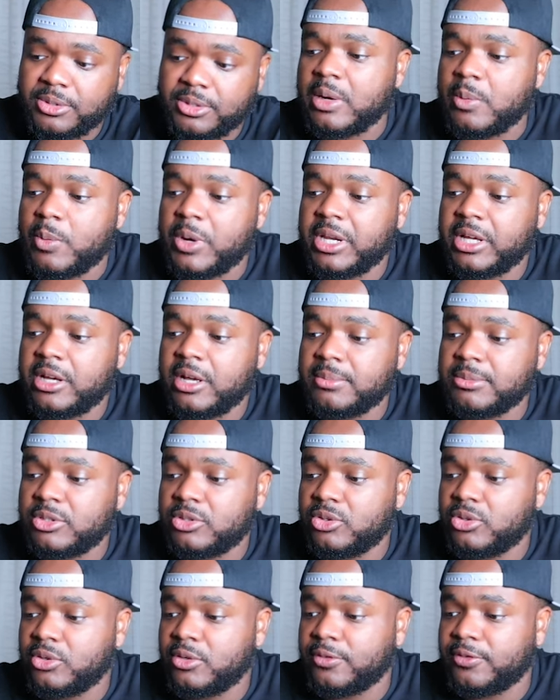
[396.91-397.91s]
And when it comes
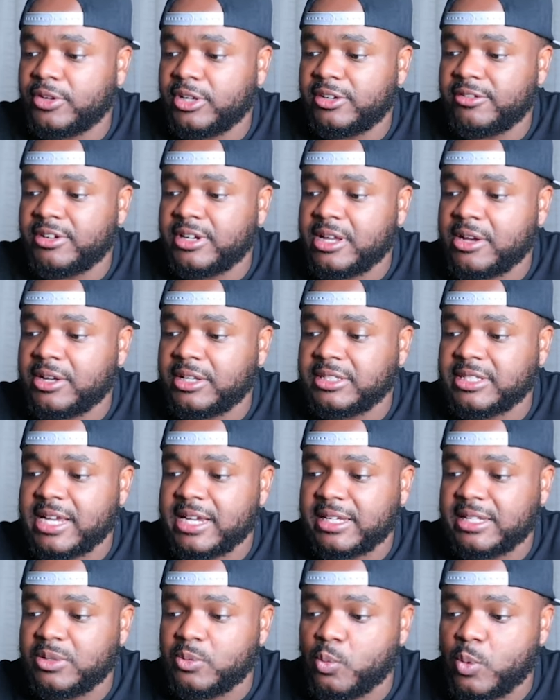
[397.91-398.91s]
to figuring out
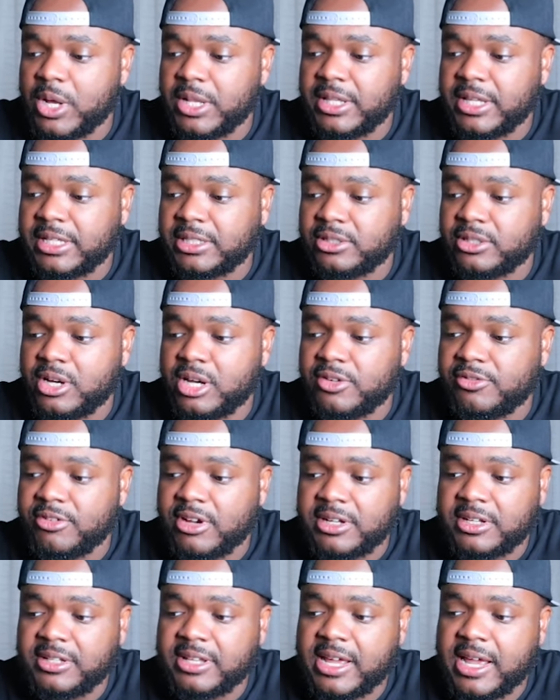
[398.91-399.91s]
exactly when they started
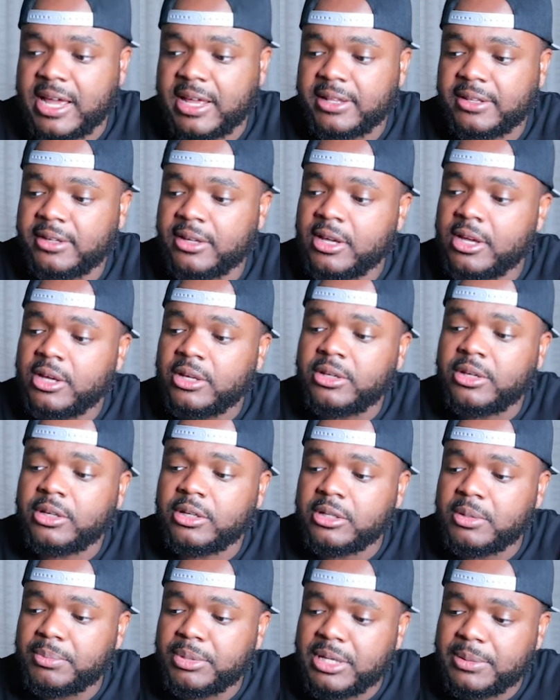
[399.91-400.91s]
running the ad, you're
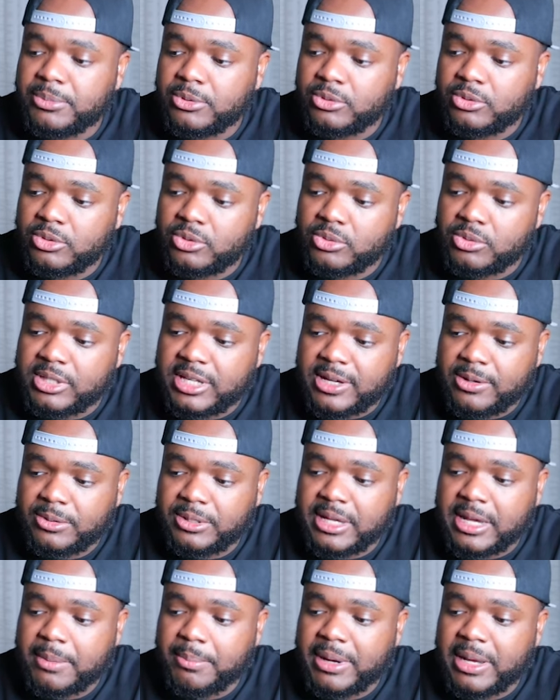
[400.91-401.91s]
gonna be able to tell
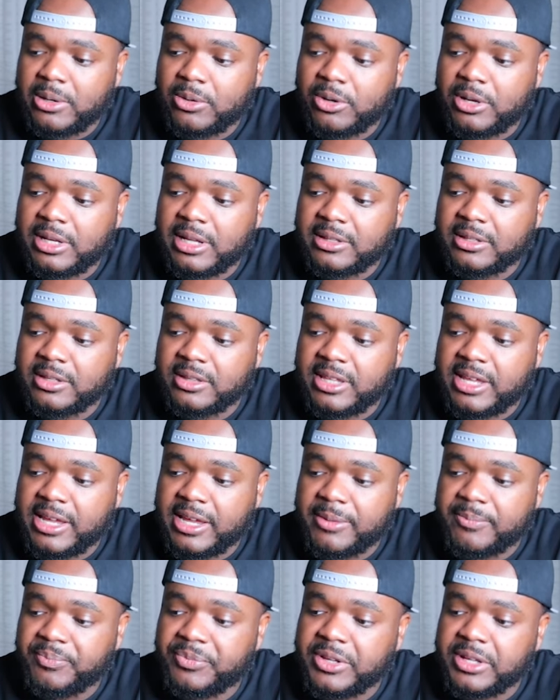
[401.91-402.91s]
that by looking at the
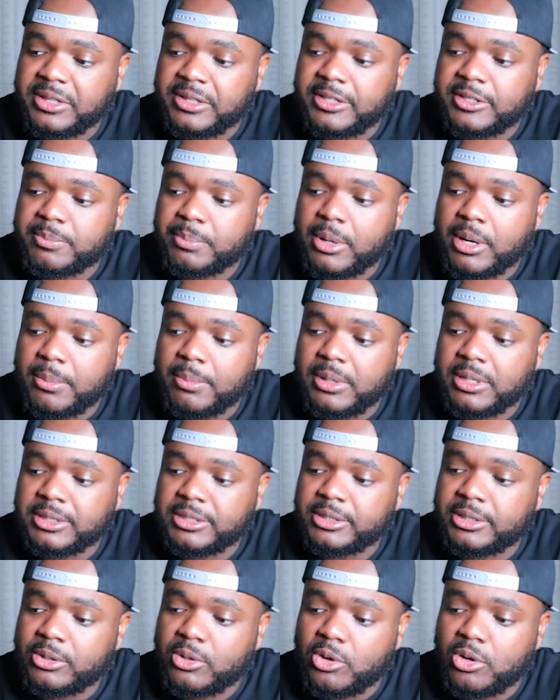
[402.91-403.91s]
date in this
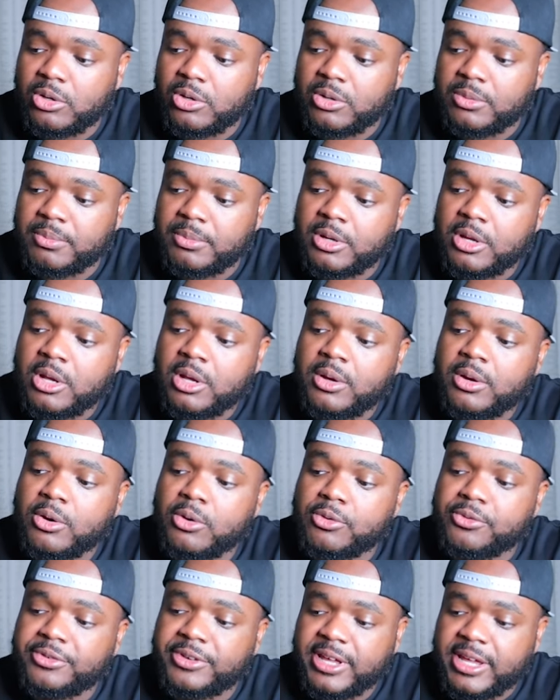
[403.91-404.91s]
published column
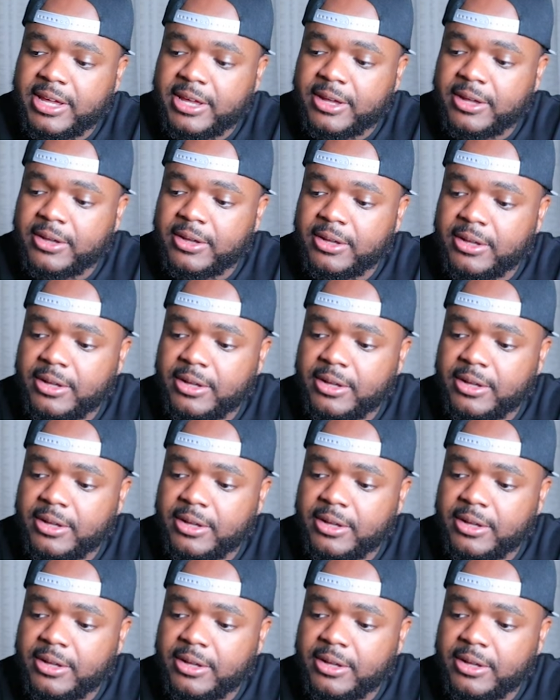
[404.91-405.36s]
over here.